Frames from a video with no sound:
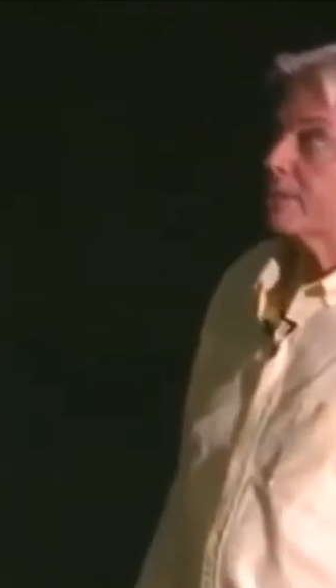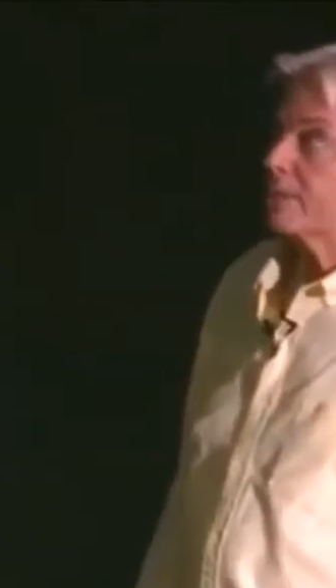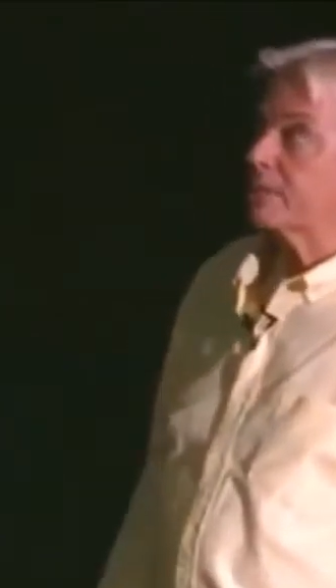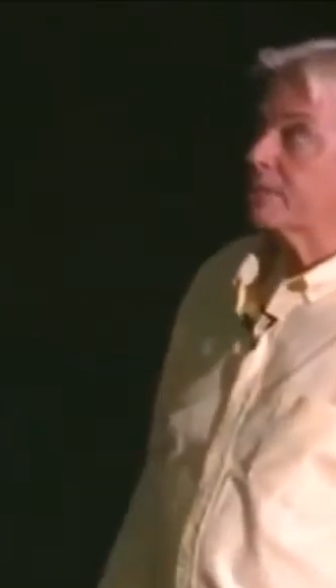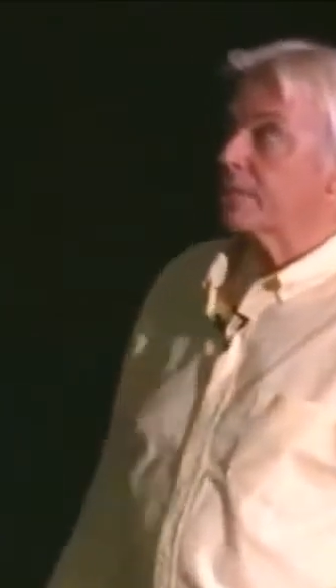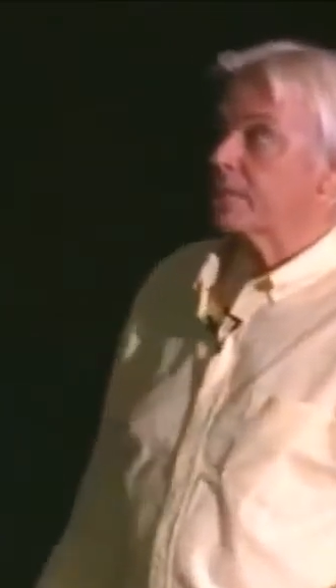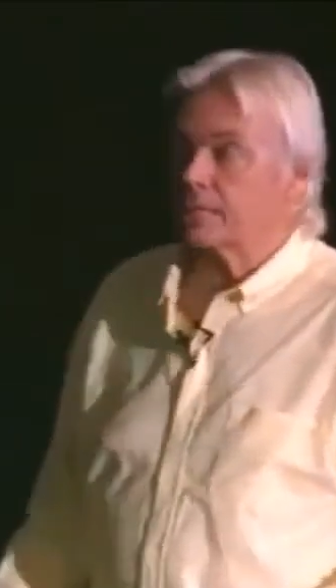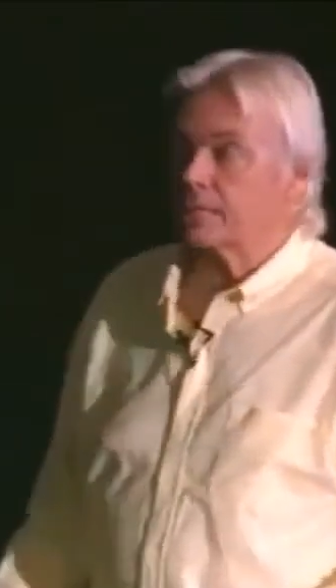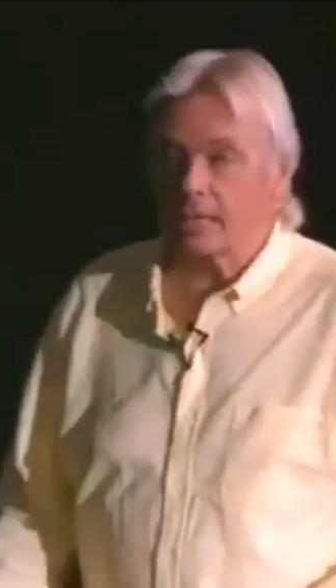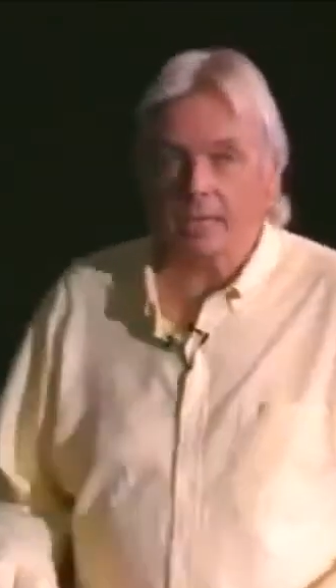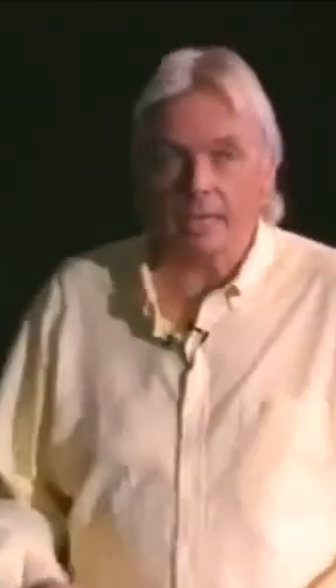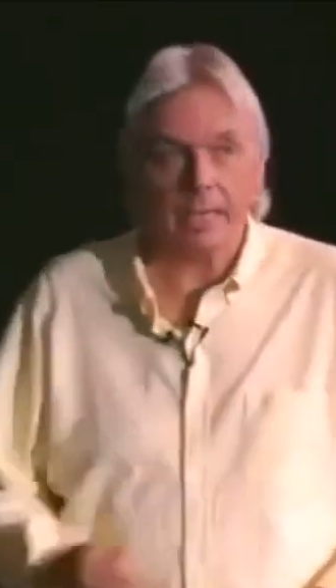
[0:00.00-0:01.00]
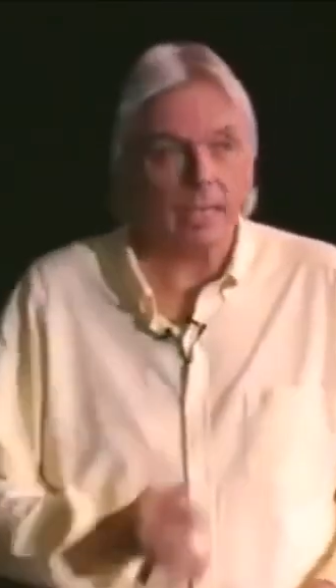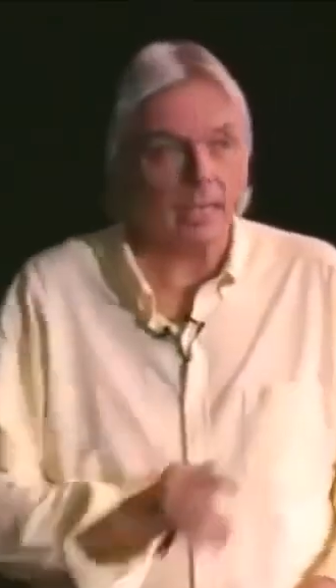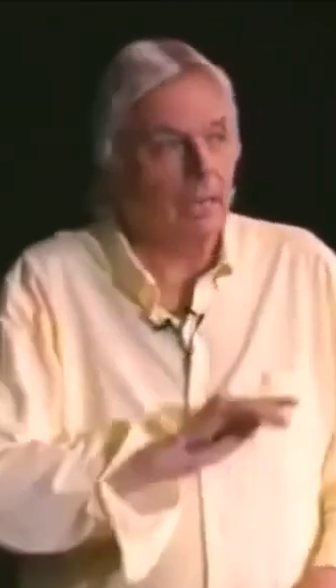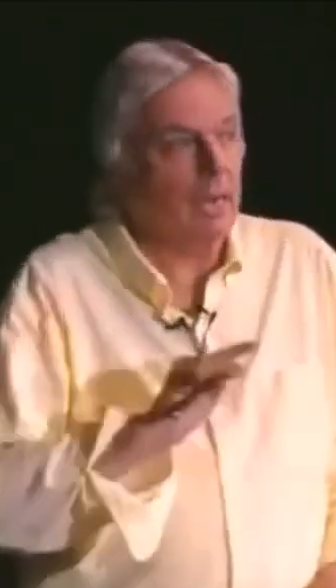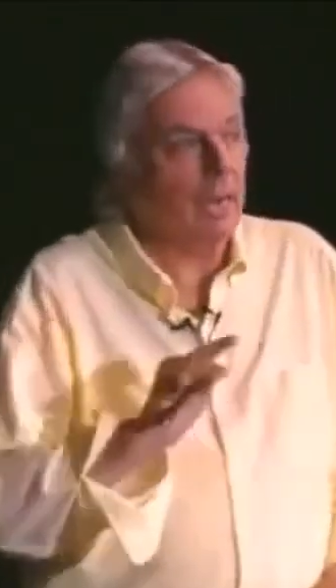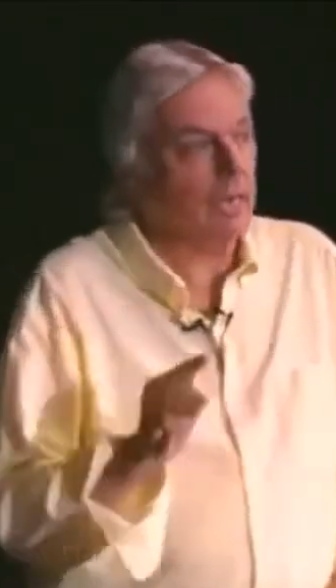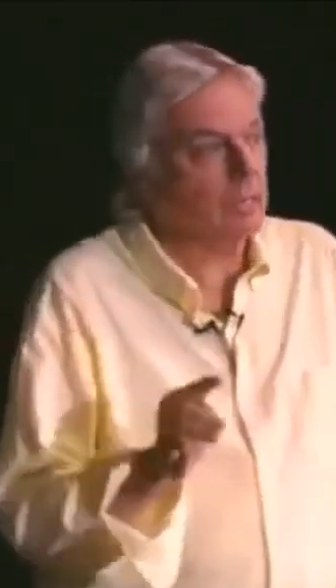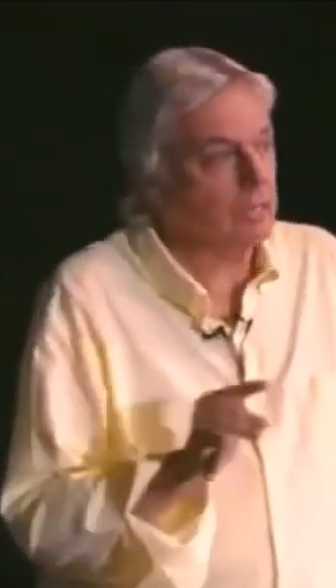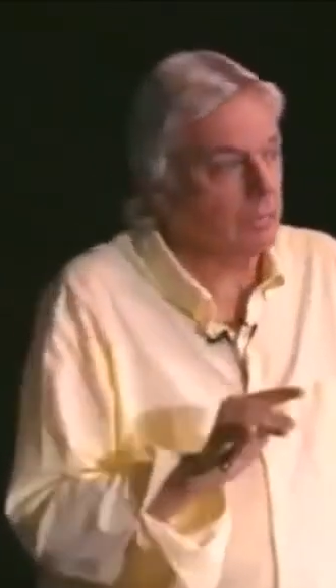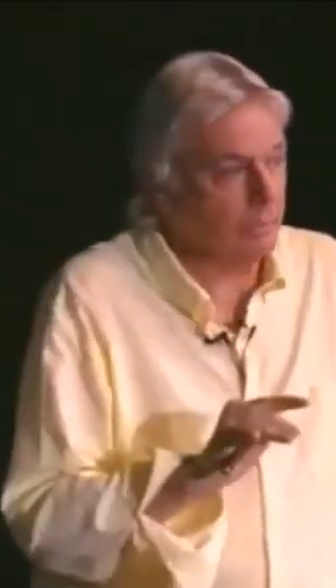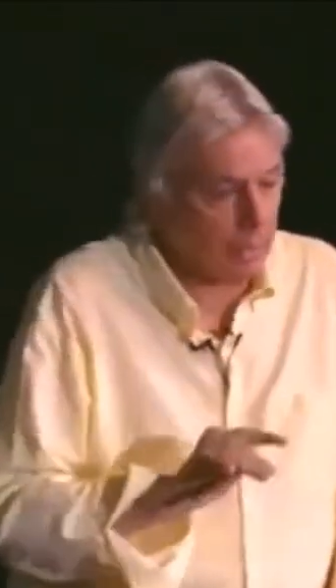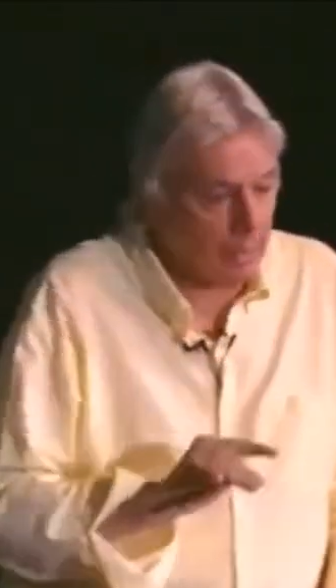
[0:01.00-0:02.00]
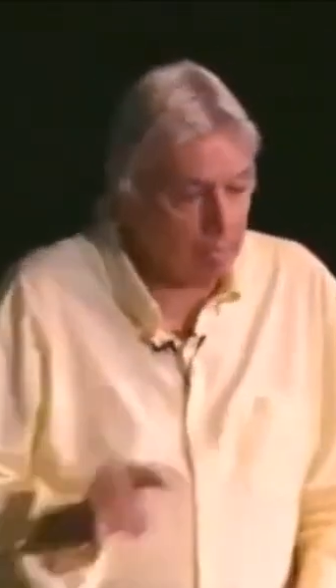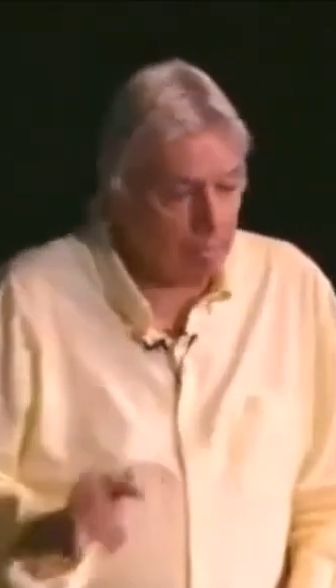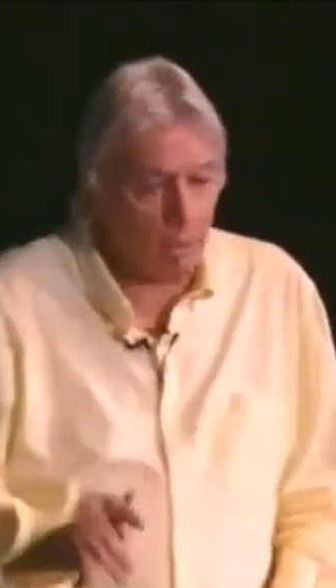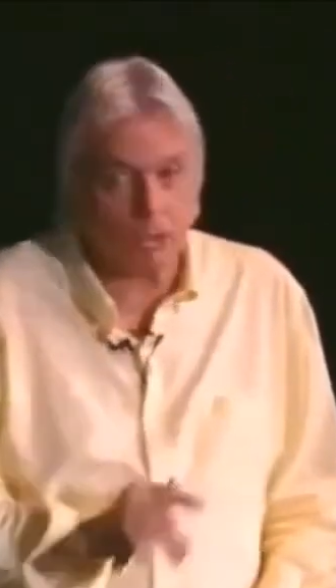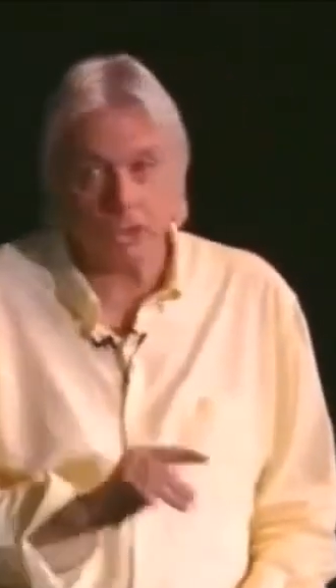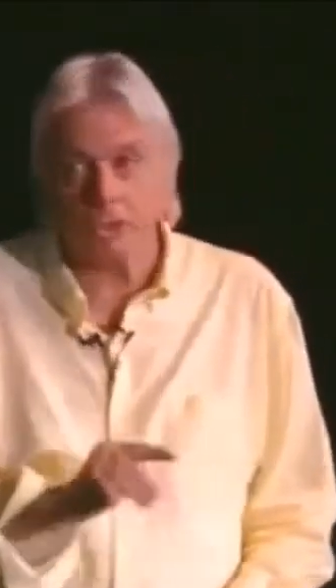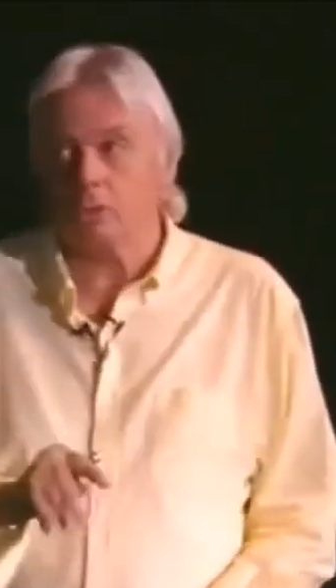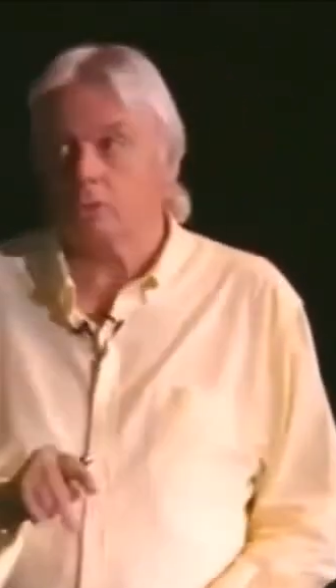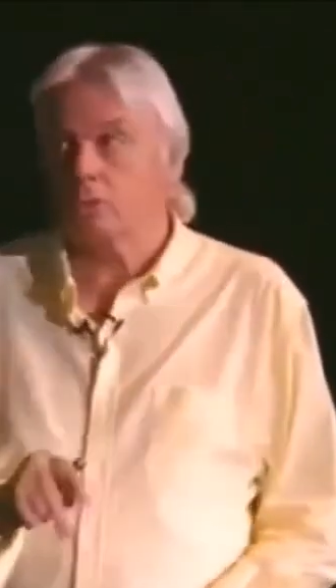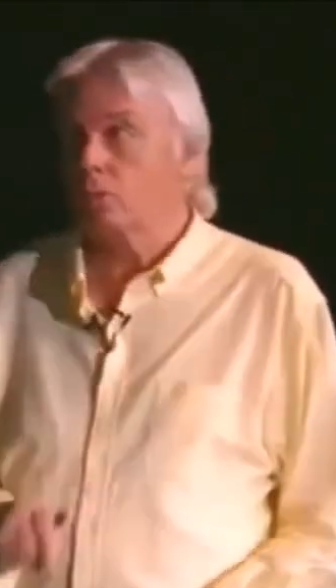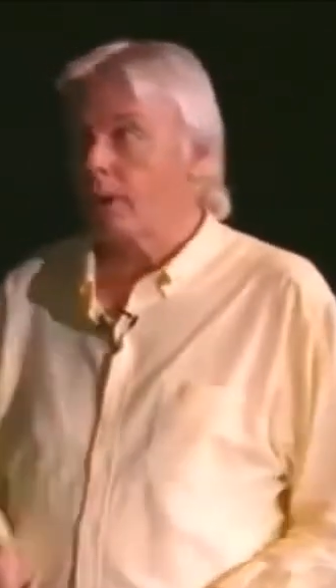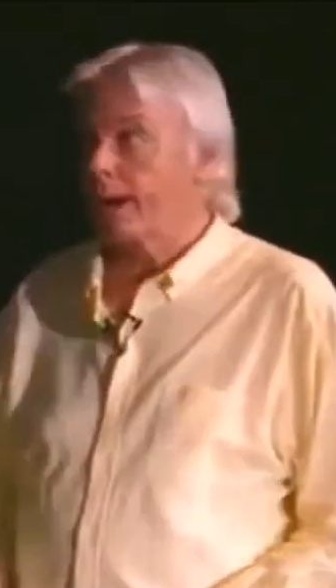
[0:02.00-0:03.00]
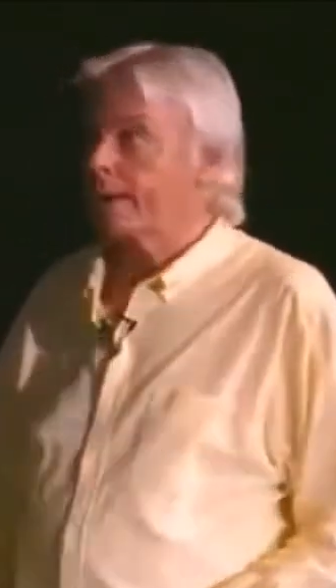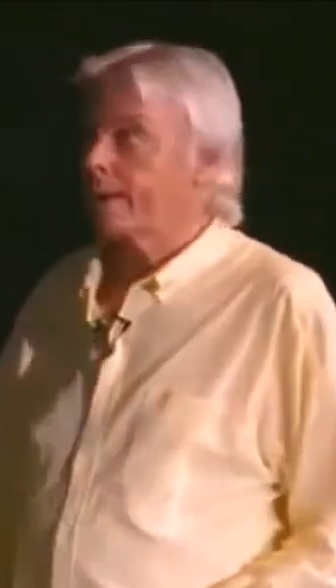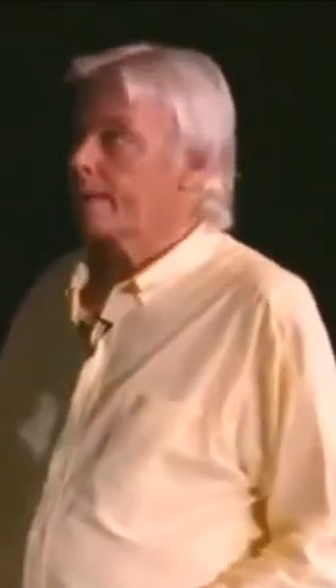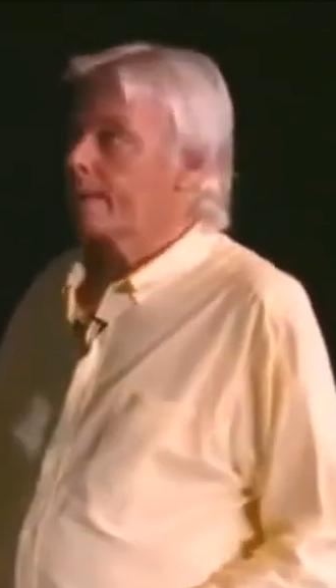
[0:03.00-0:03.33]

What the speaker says: particularly in a negatively emotional way.